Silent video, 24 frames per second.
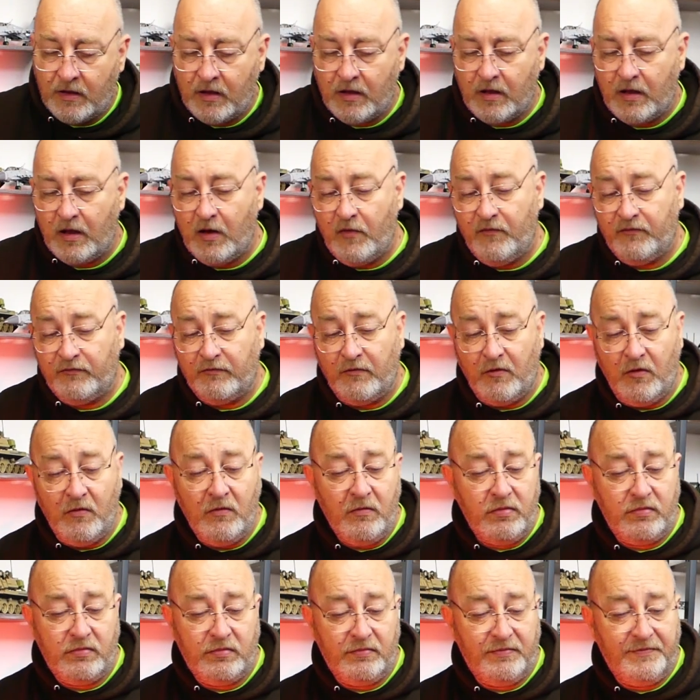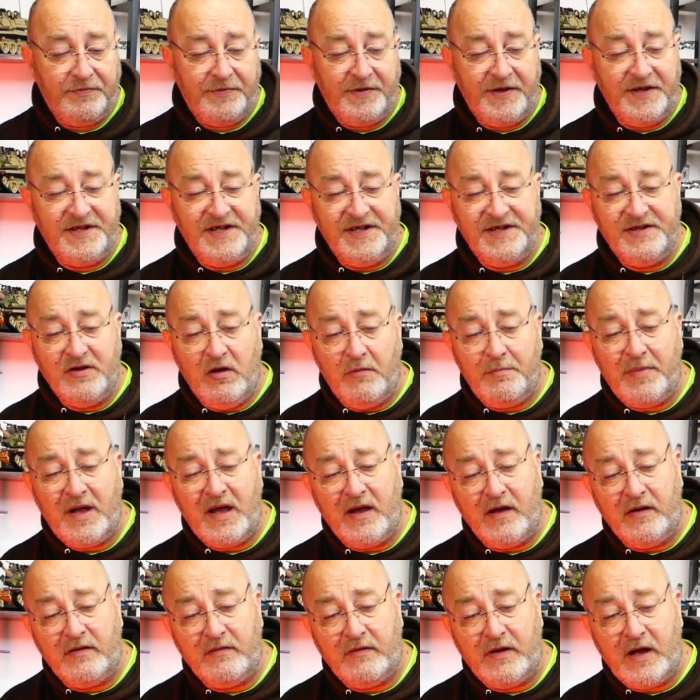Overall, this is not
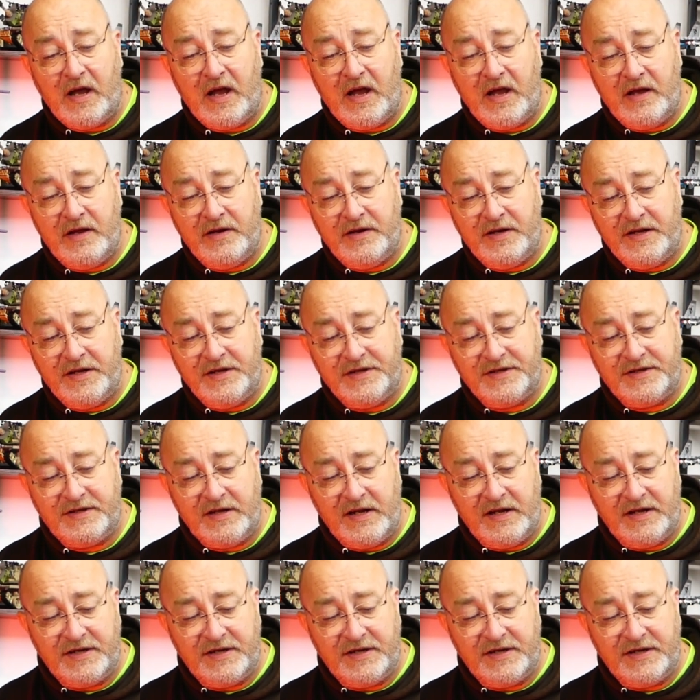bad, and it's